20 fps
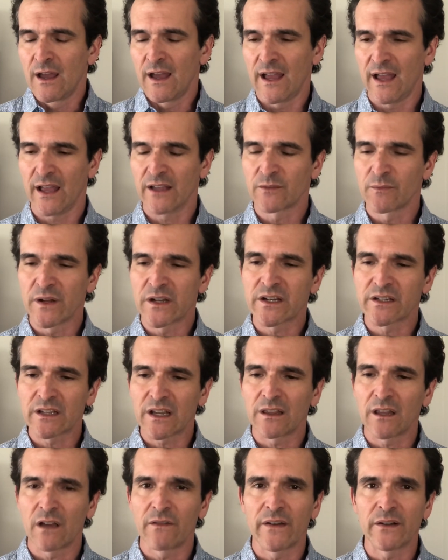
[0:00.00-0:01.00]
as much as I
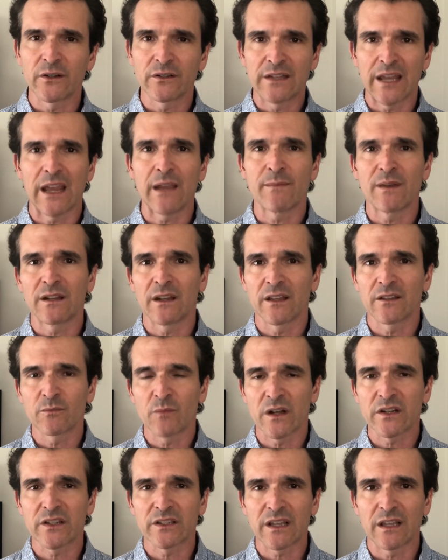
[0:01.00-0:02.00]
love entertainment, as
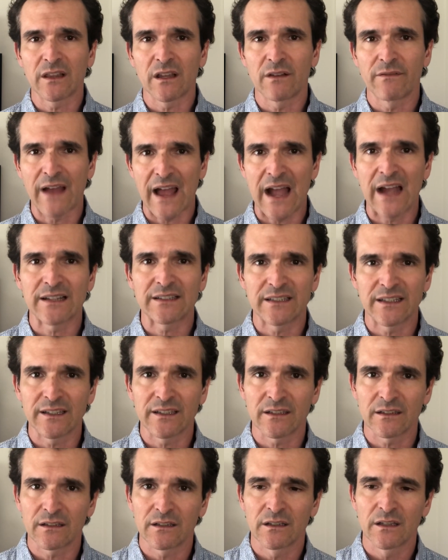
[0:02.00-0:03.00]
much as I love
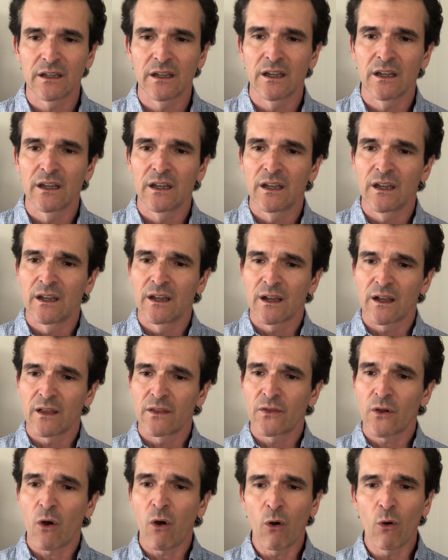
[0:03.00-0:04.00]
acting,
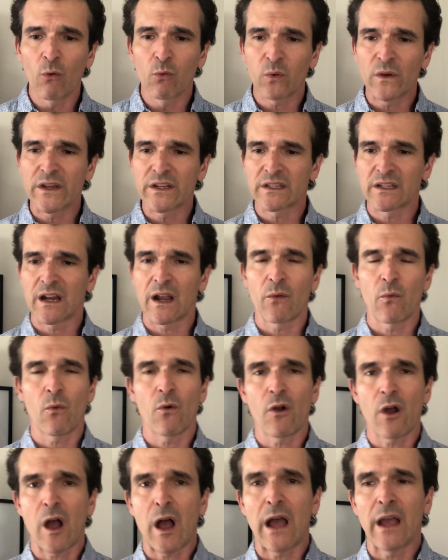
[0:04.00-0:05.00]
the whole reason
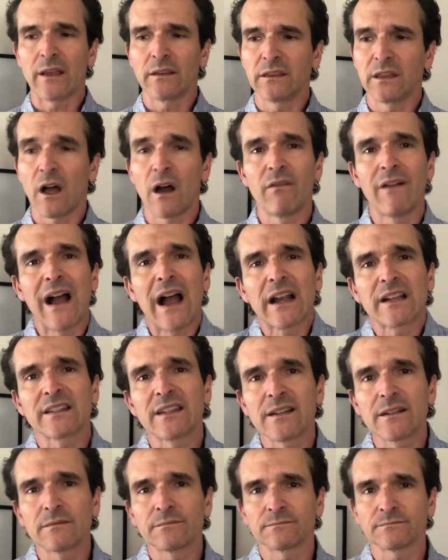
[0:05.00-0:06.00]
I love
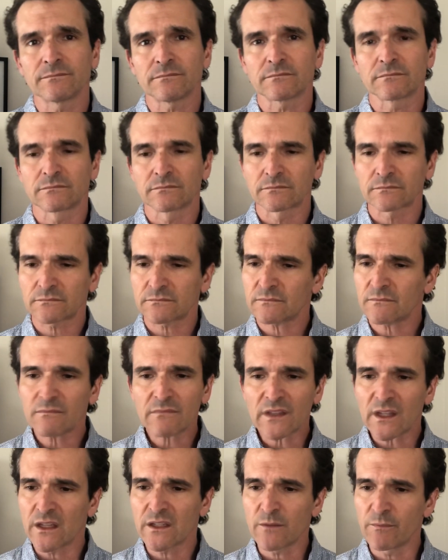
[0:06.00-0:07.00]
acting
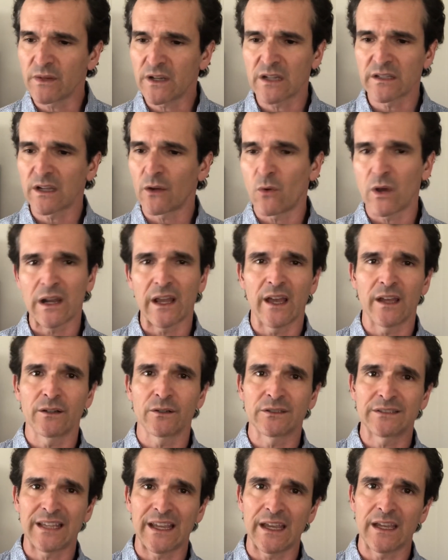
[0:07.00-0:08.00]
isn't because I want to
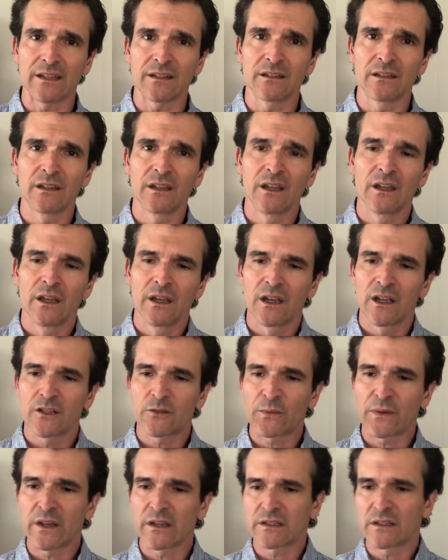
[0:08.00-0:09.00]
entertain. It's
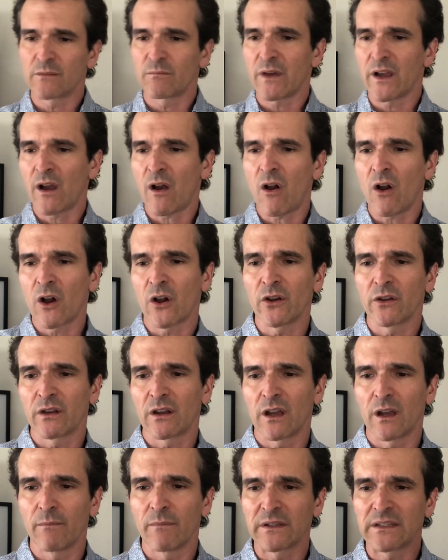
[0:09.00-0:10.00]
because in my heart,
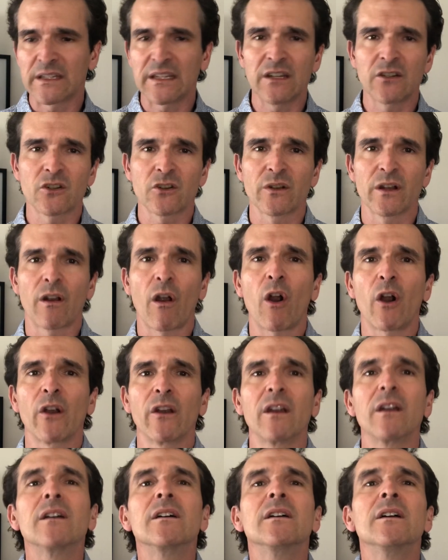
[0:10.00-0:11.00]
I'm a teacher at
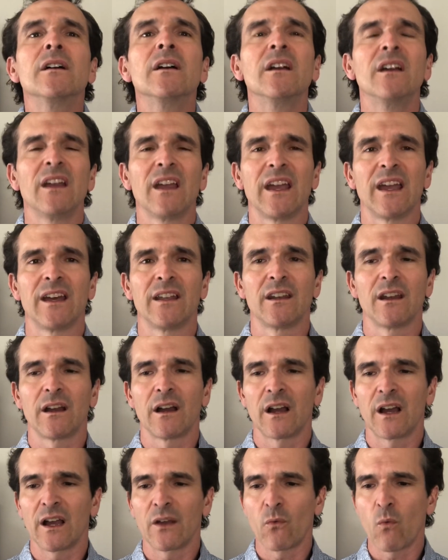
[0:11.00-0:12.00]
heart. And
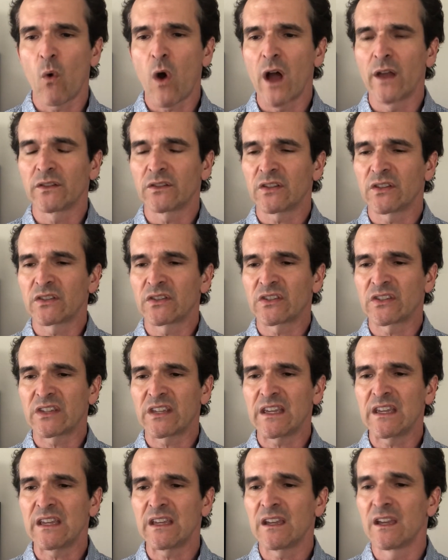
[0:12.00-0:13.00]
I want to
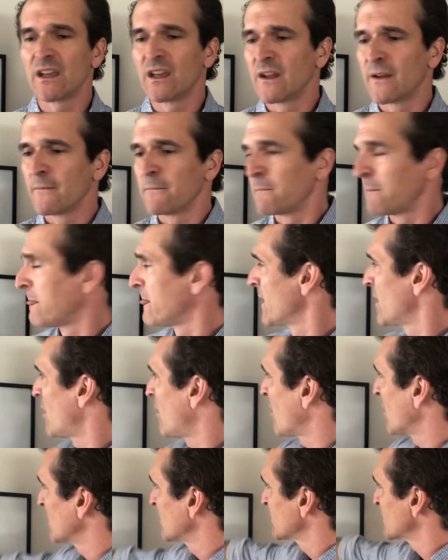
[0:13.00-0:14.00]
see
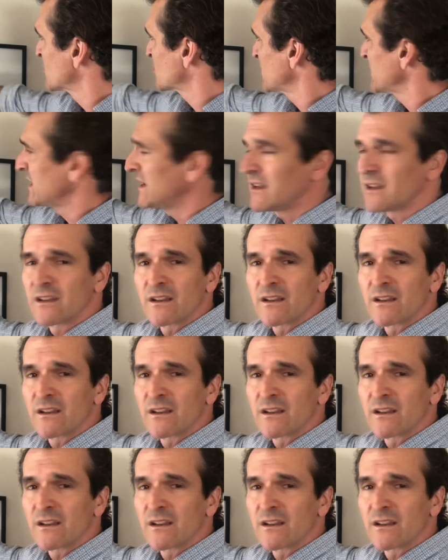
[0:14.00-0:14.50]
artistry.